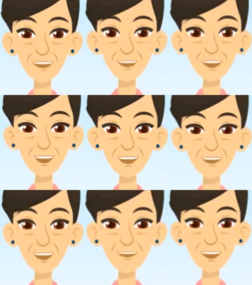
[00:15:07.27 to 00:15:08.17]
and
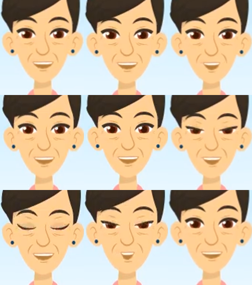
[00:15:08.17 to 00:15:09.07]
city governments that
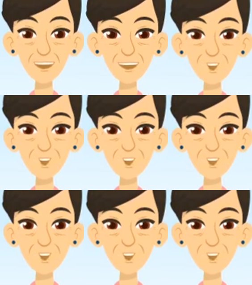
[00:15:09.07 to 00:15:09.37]
have the most